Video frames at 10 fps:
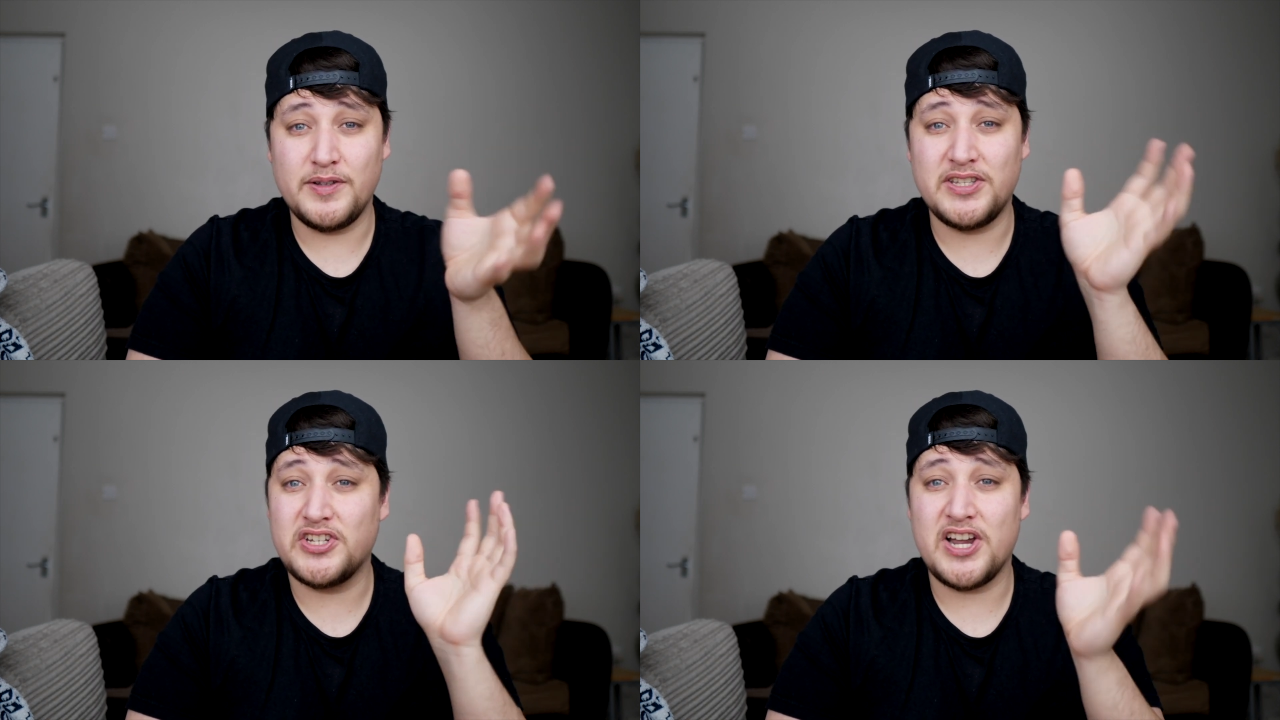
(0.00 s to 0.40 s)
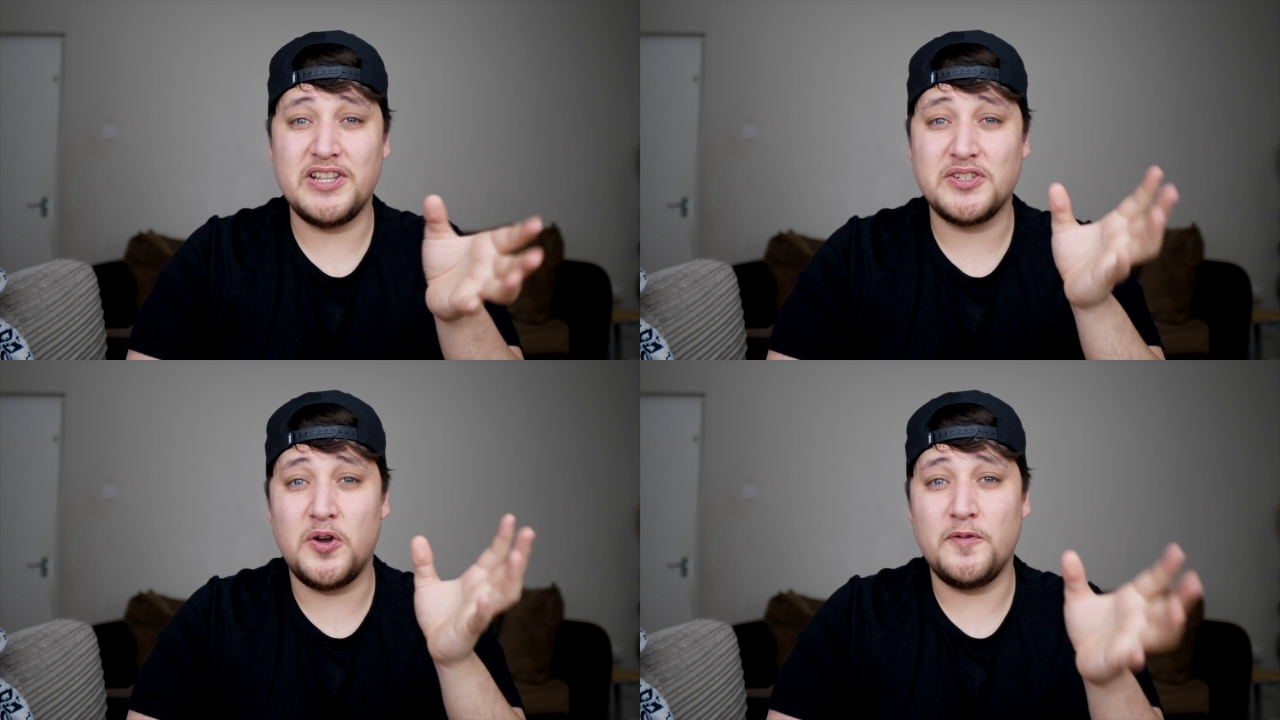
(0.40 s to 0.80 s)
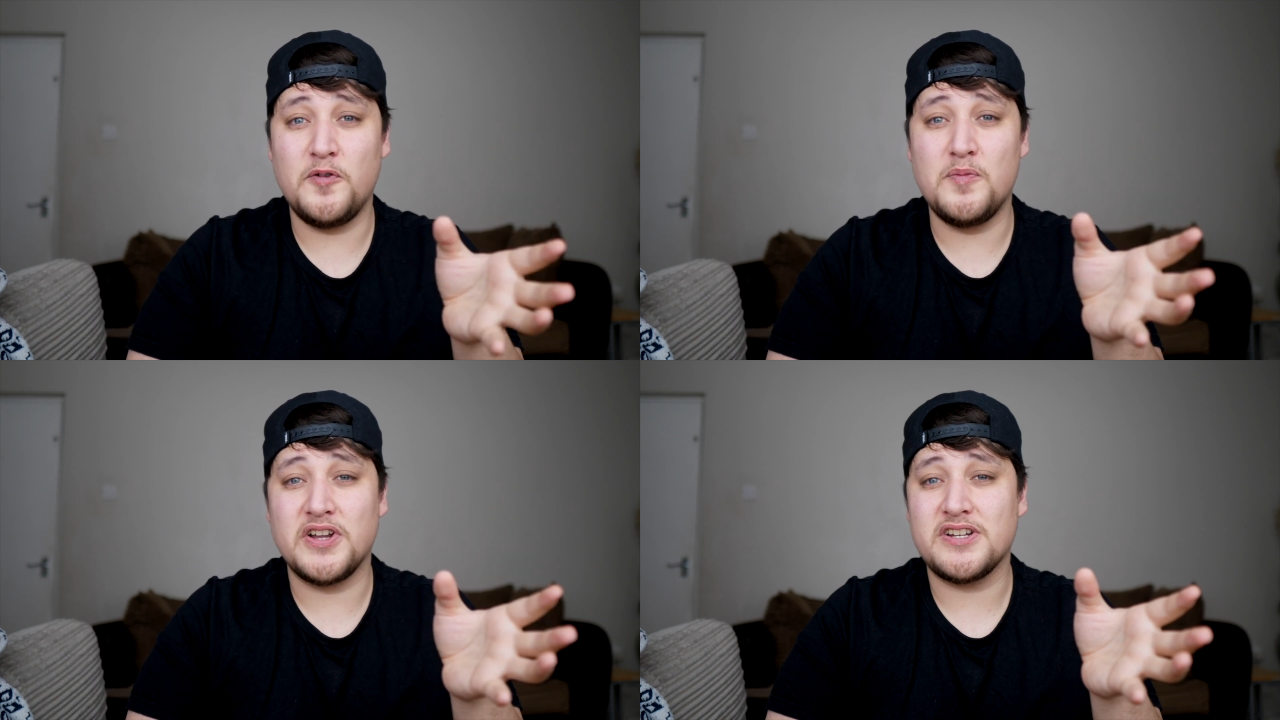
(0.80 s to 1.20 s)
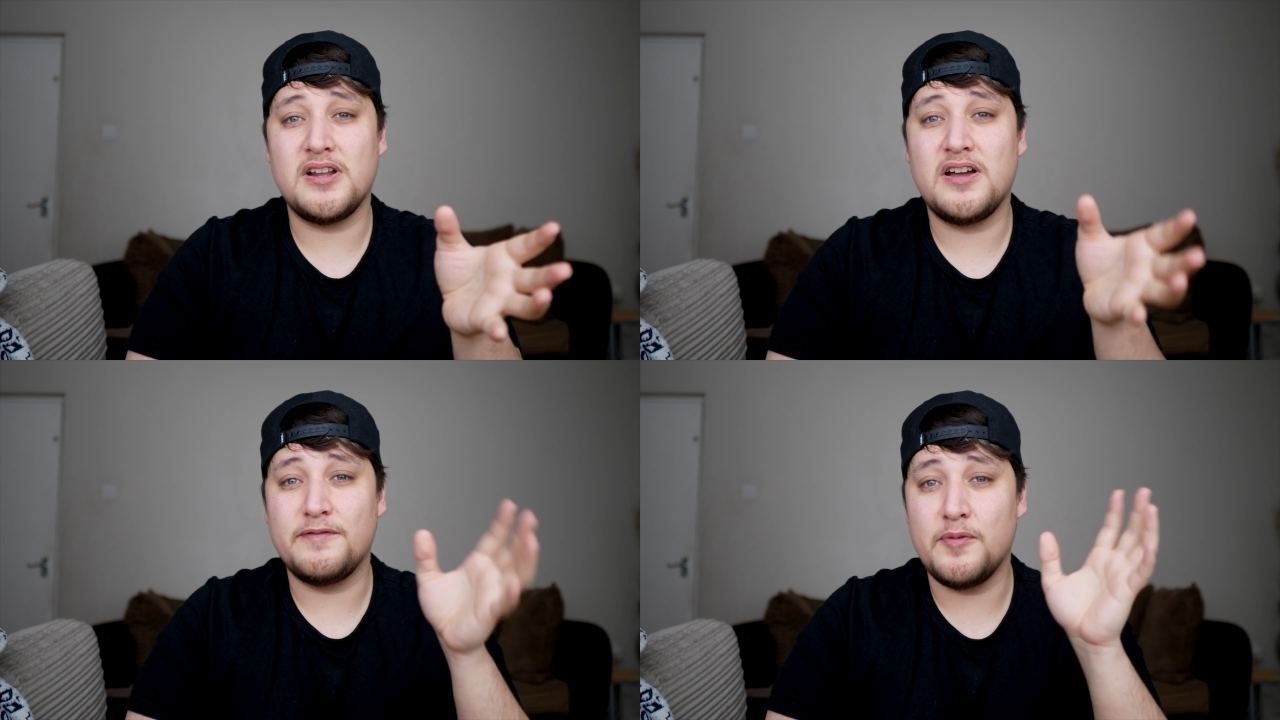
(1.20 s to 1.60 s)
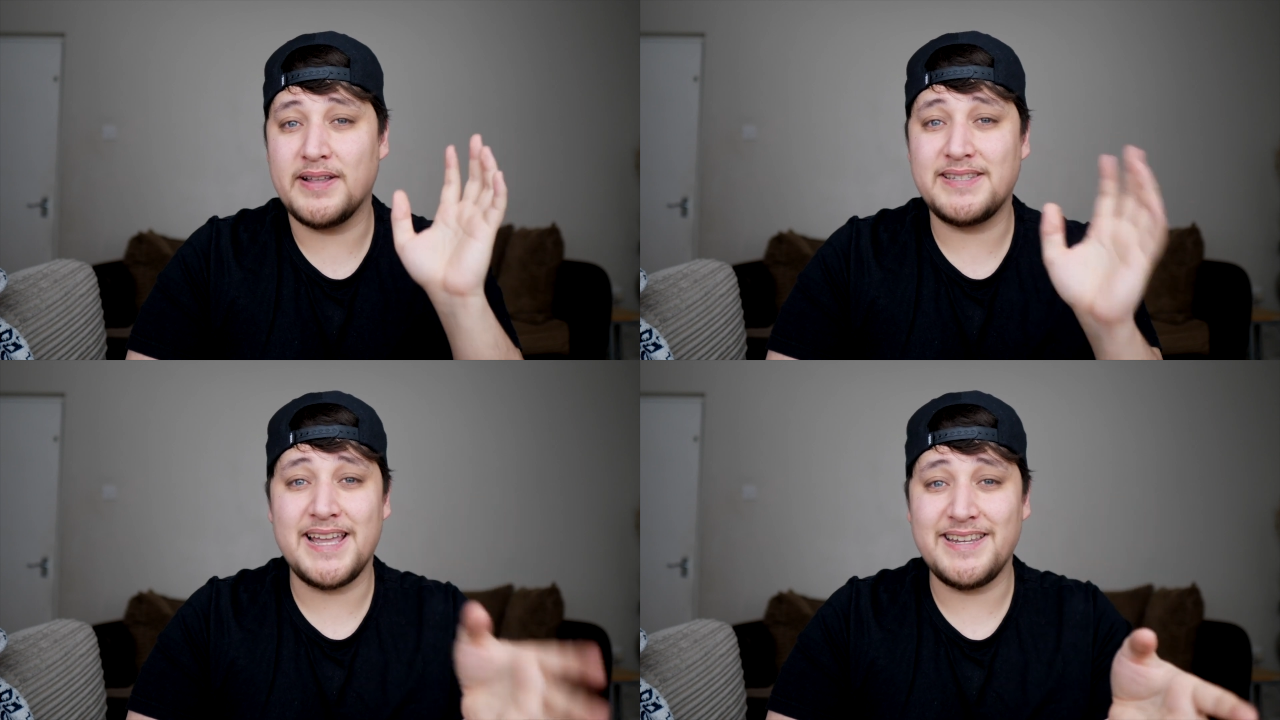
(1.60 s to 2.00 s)
It's a Chinese Kung Fu martial art for
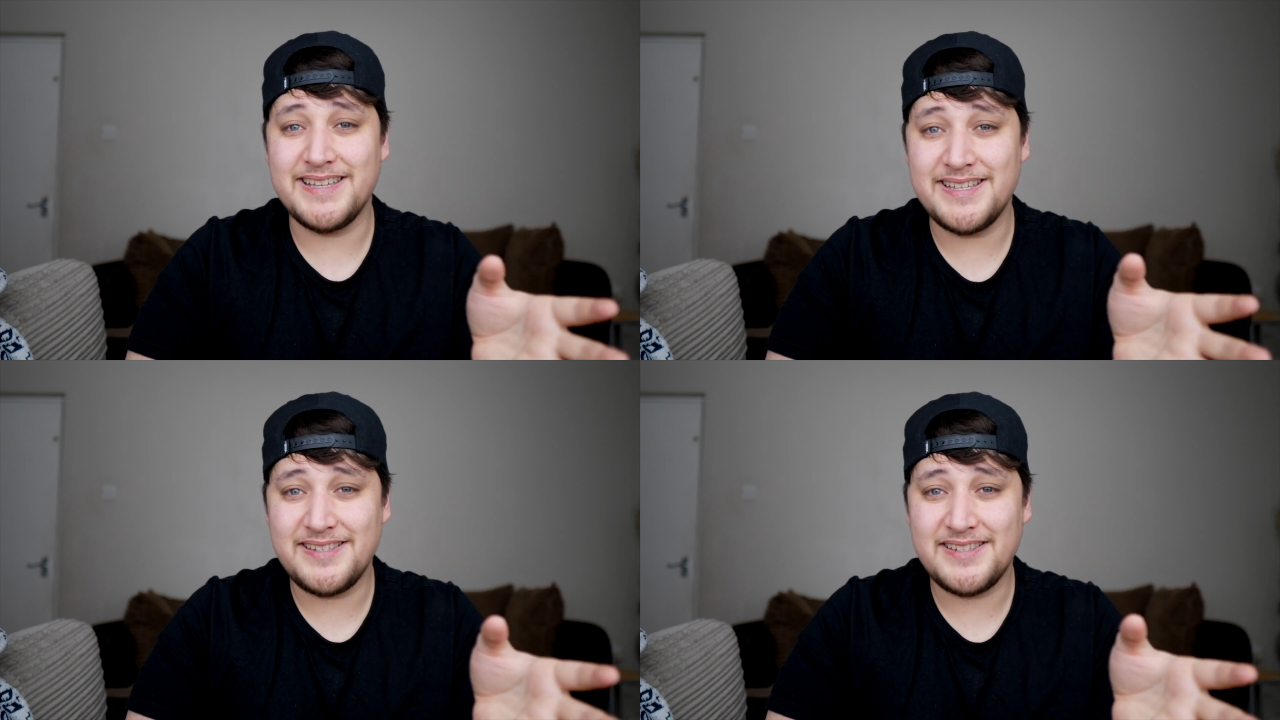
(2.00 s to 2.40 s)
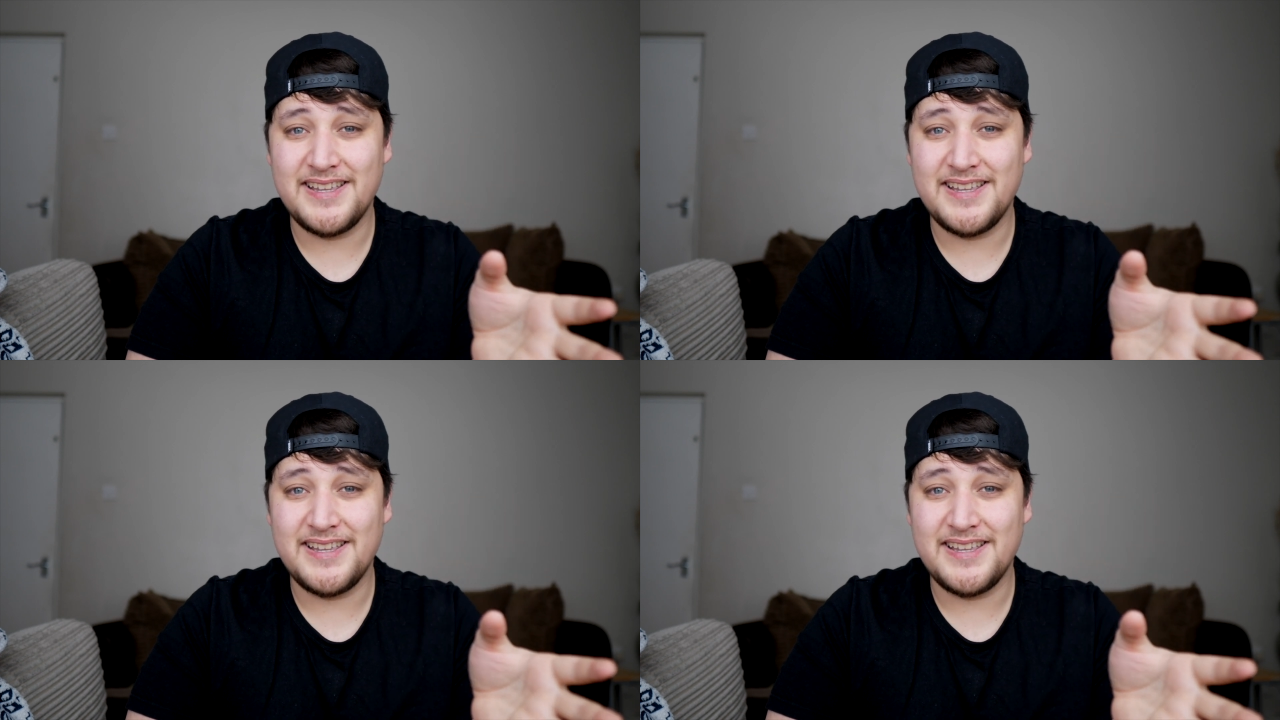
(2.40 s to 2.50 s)
about 10 years.